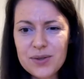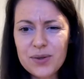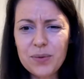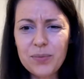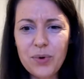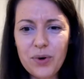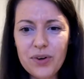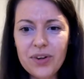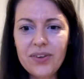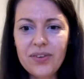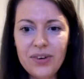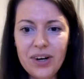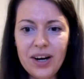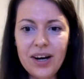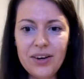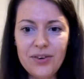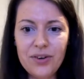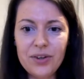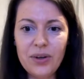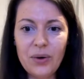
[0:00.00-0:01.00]
to more than
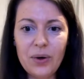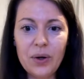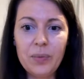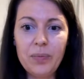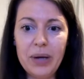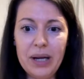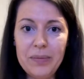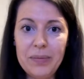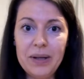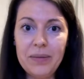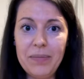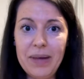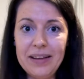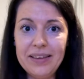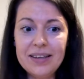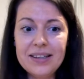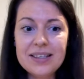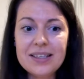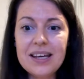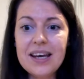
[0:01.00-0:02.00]
300 local payment
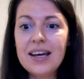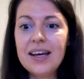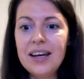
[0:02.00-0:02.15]
methods